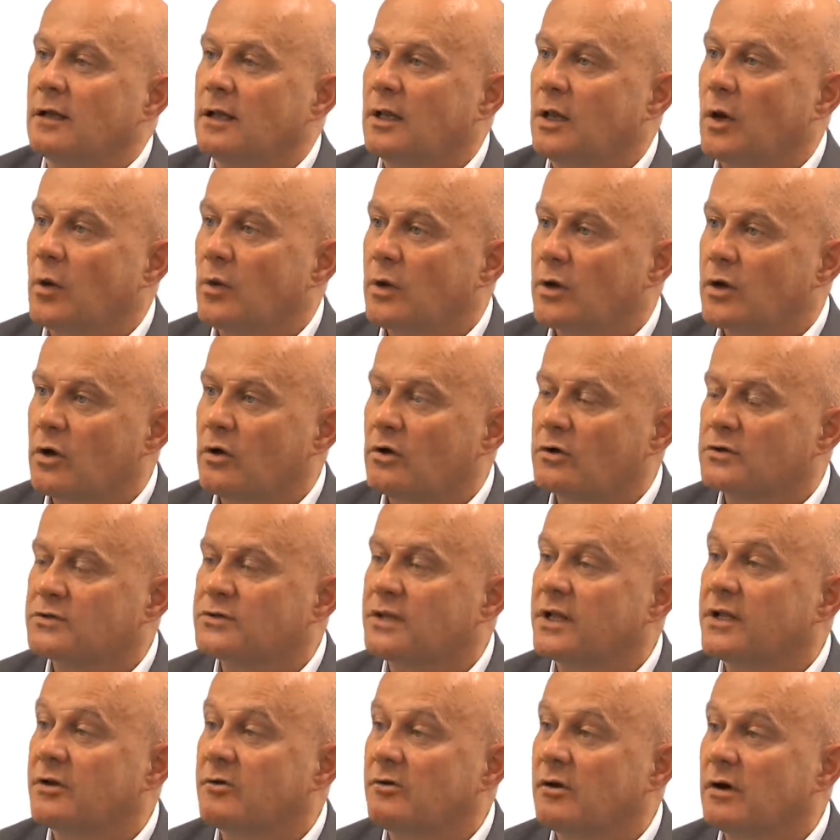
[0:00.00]
lower cost,
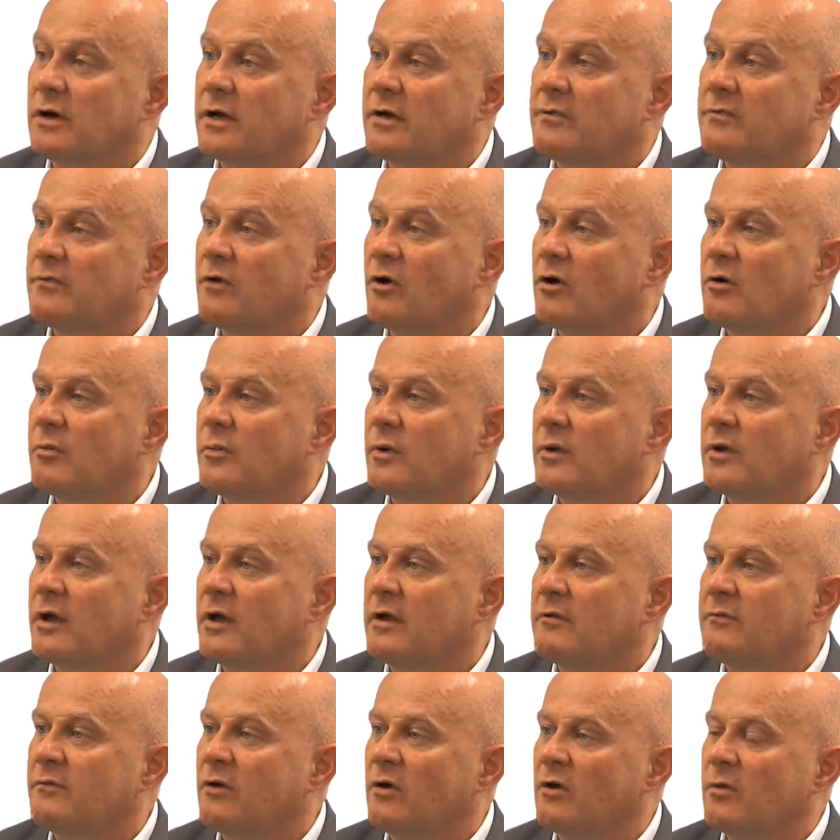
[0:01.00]
and there are
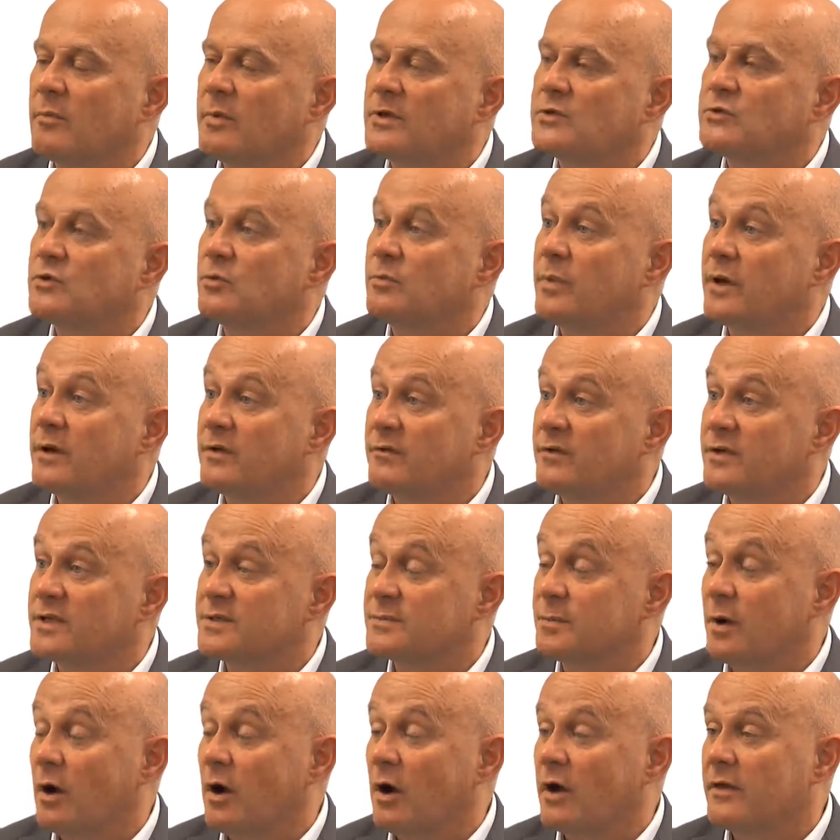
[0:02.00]
environmental benefits
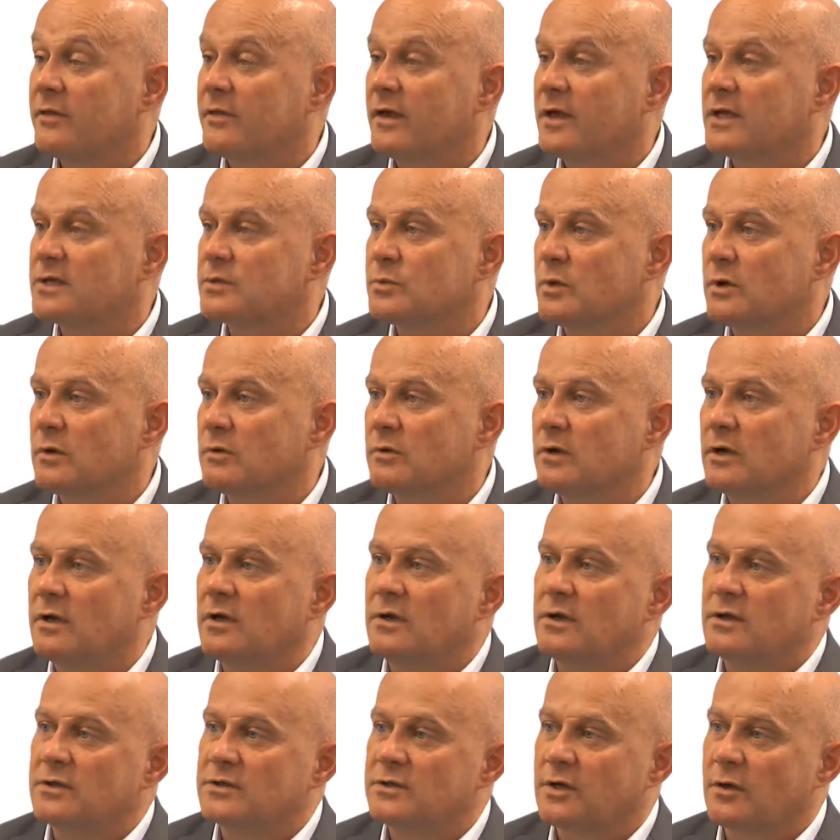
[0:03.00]
behind that as well.
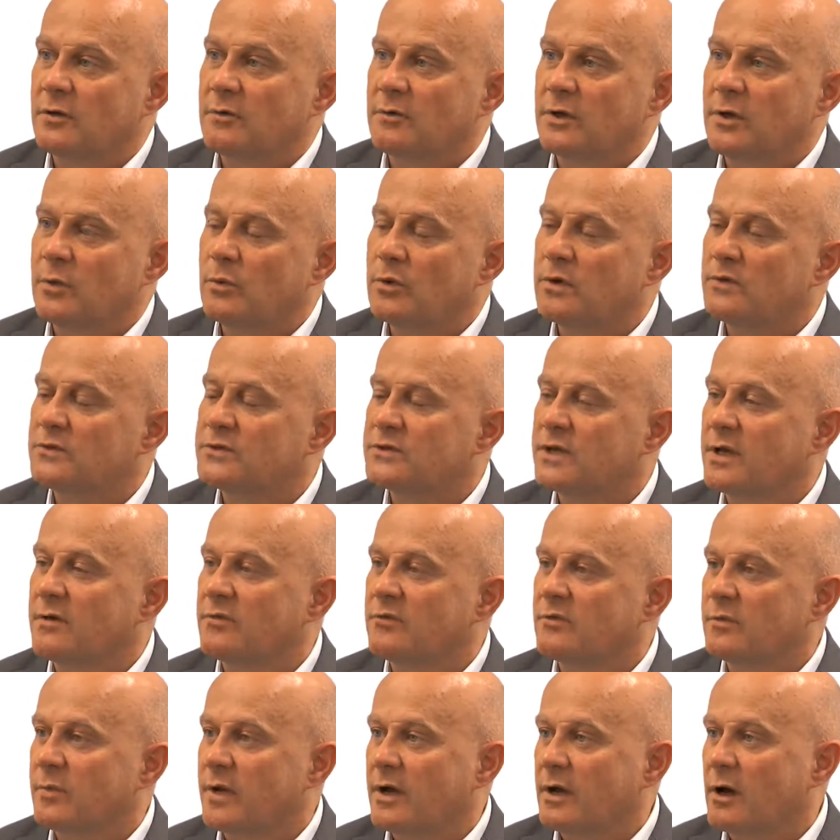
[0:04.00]
So you would have seen
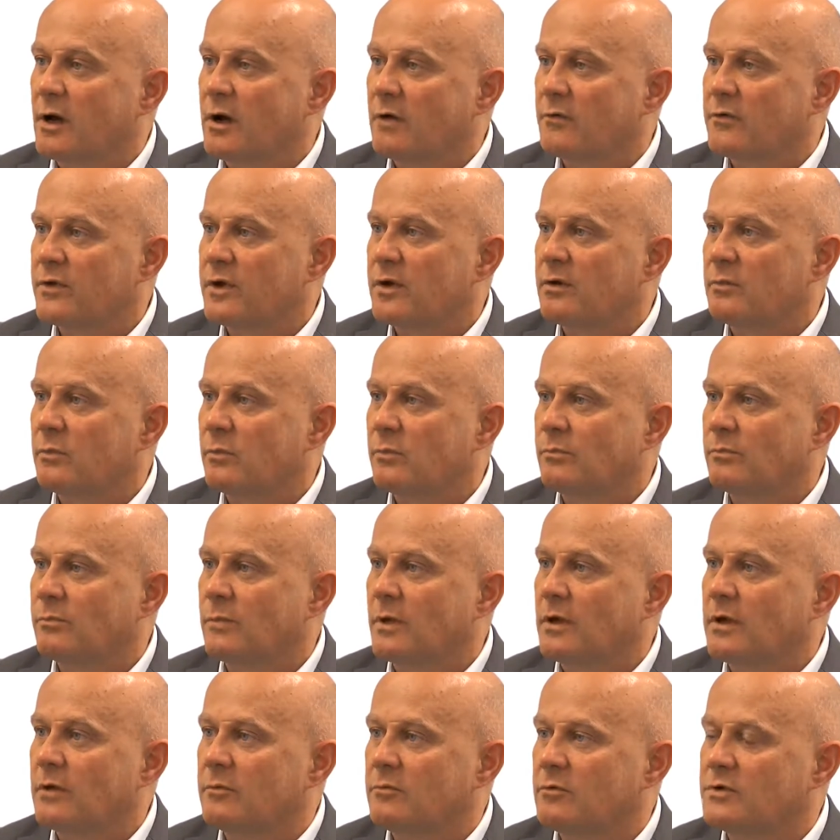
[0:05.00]
from our half year
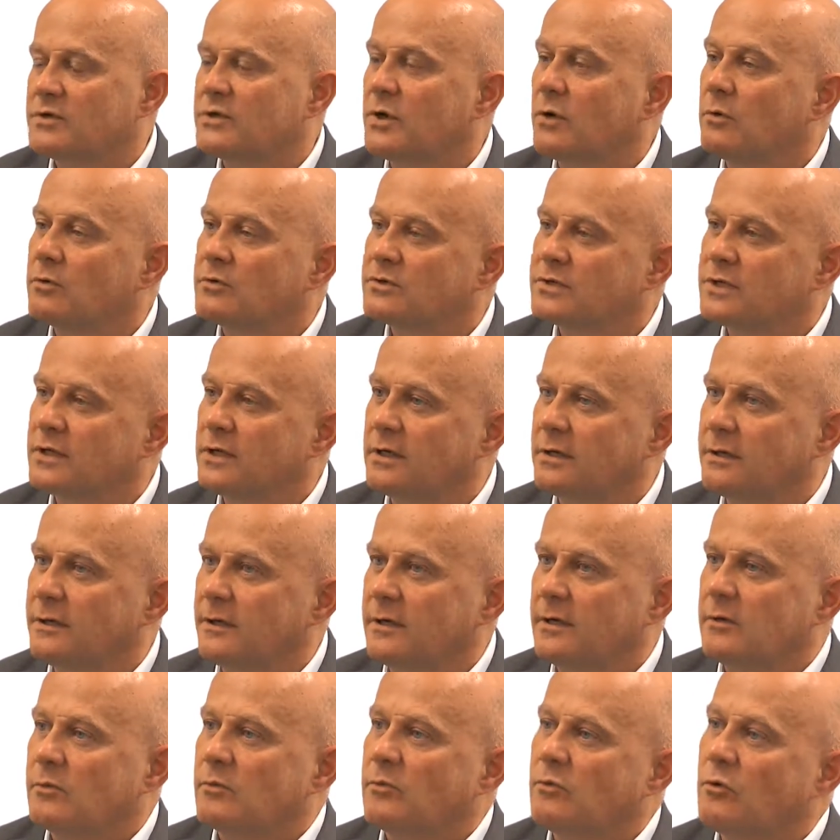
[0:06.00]
results that
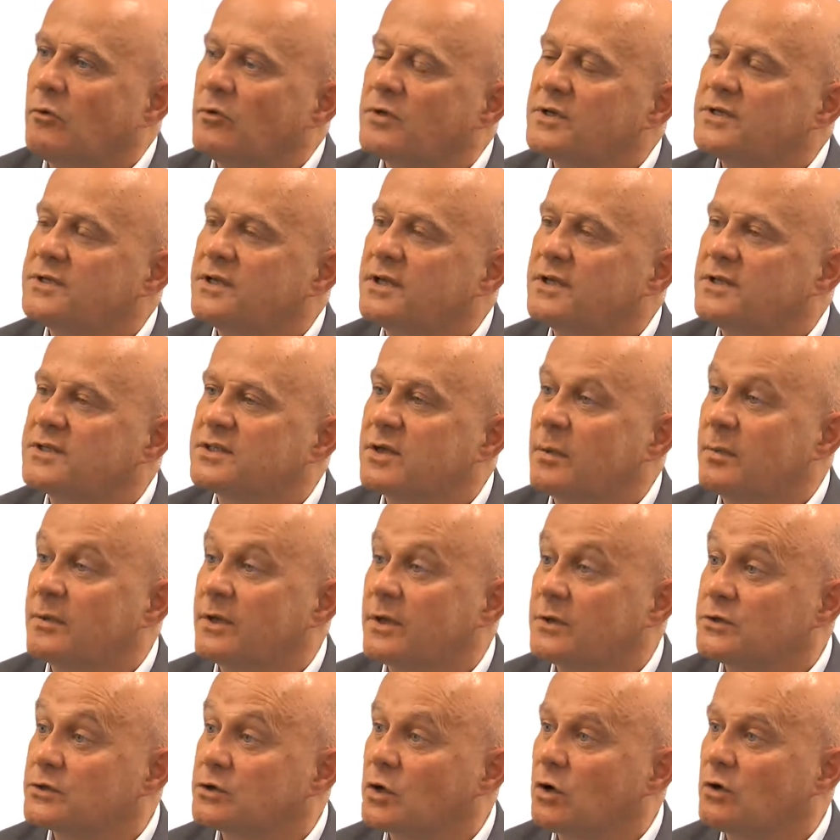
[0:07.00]
we're already seeing some of
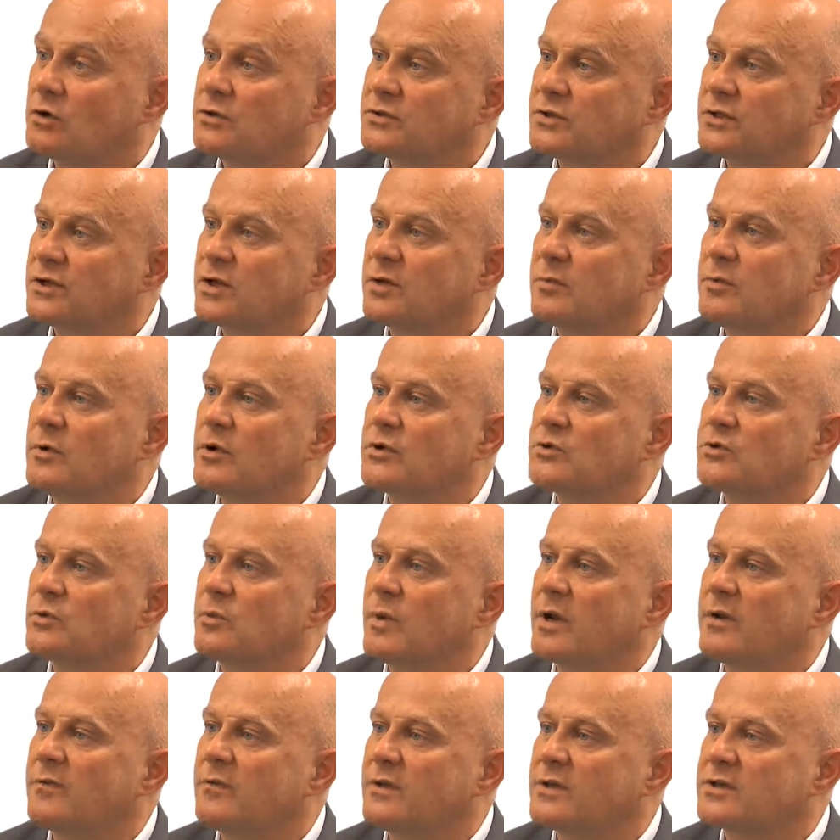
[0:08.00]
those cost and commercial
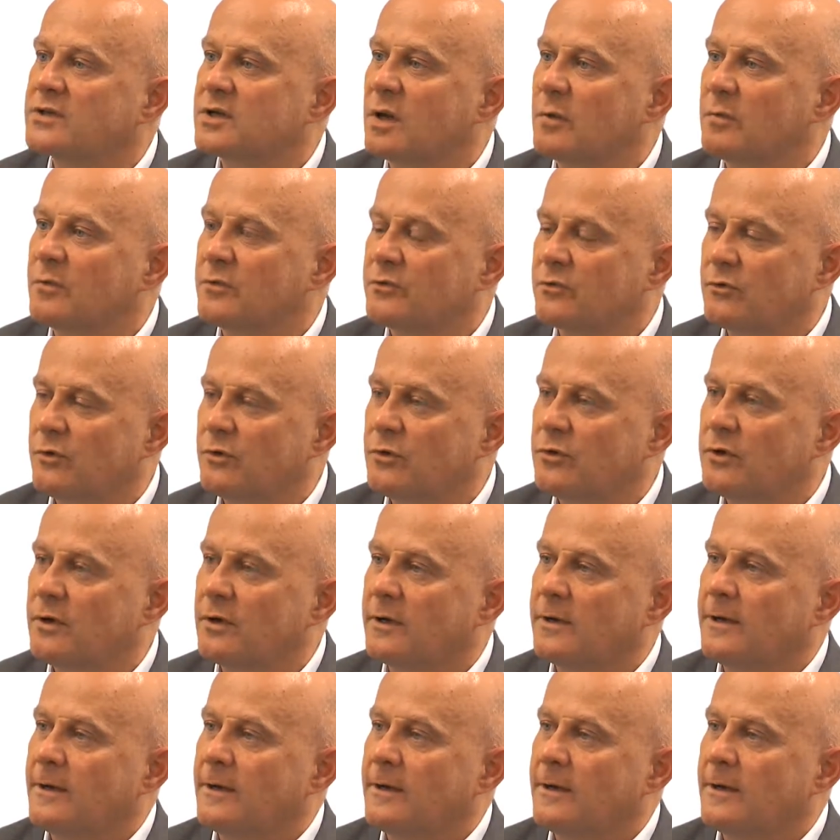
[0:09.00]
benefits come through.